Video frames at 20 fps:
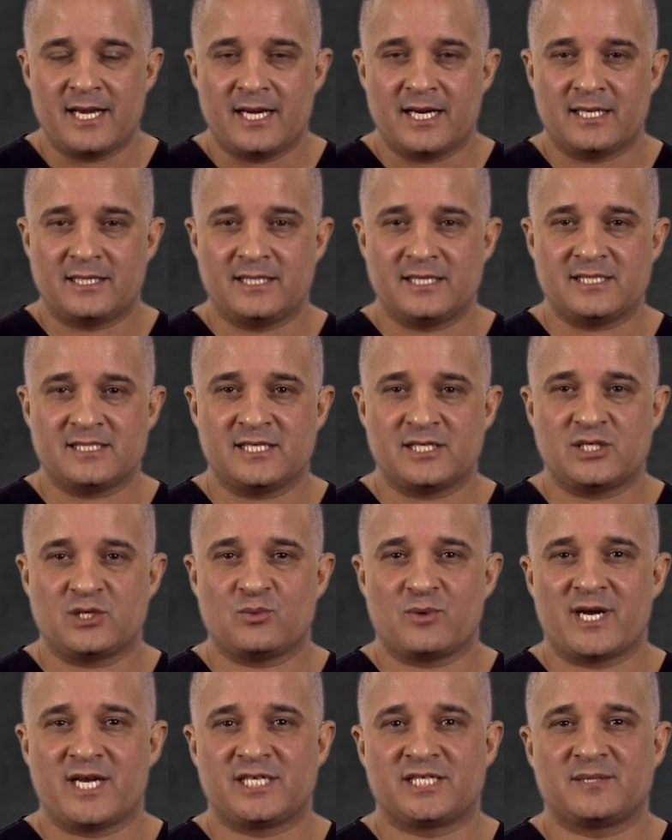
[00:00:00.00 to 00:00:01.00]
In this
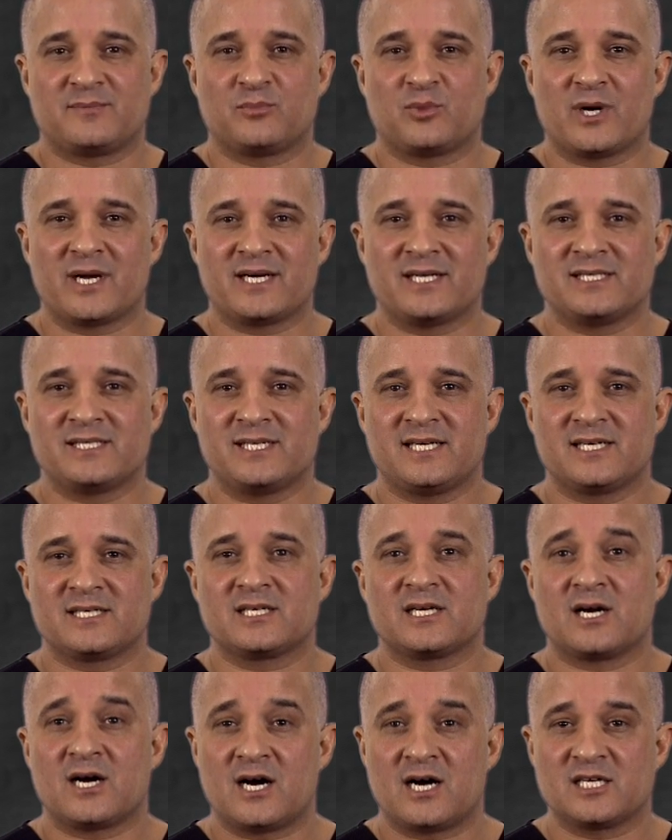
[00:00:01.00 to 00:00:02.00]
situation, pregnancy
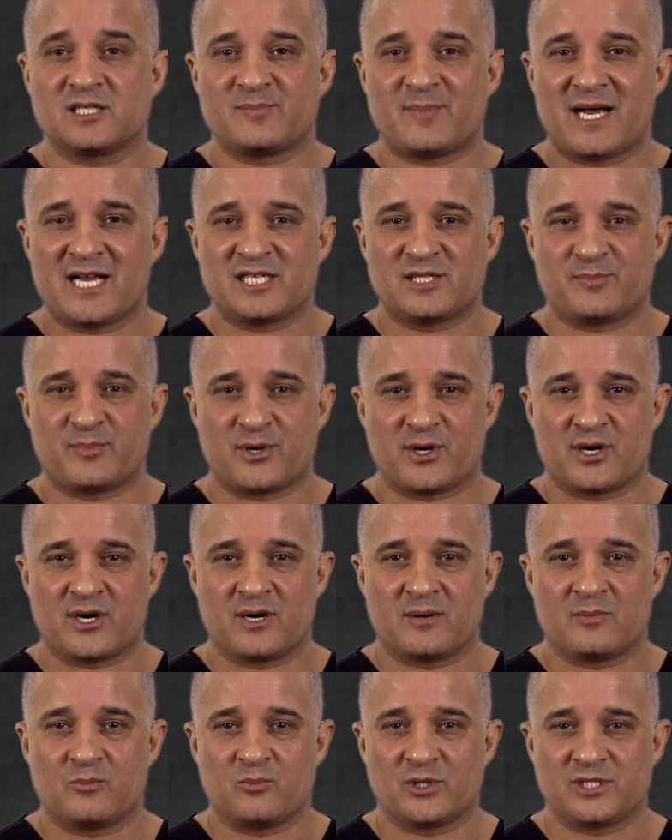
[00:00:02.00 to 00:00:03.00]
is caused by
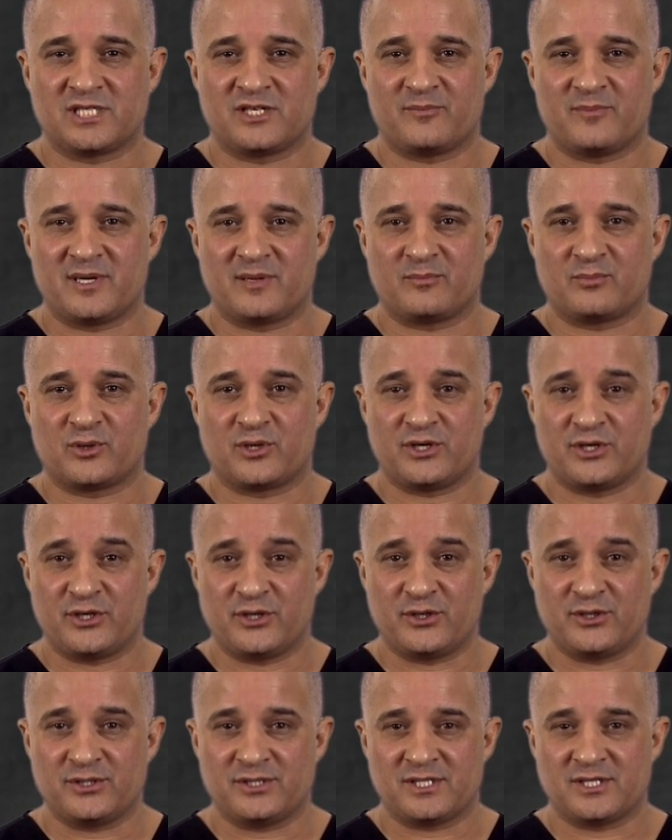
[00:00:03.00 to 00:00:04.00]
sperm which have been
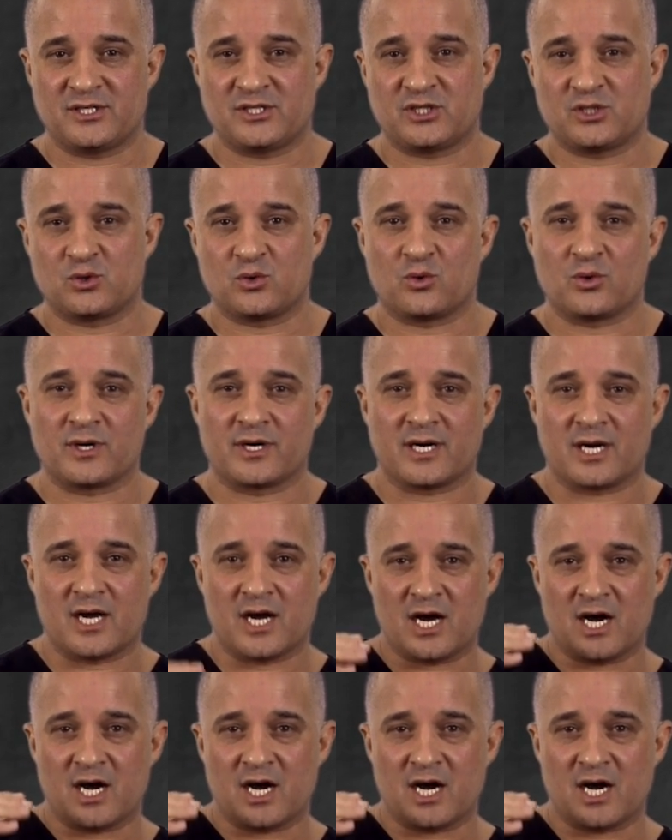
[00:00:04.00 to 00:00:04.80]
produced and stored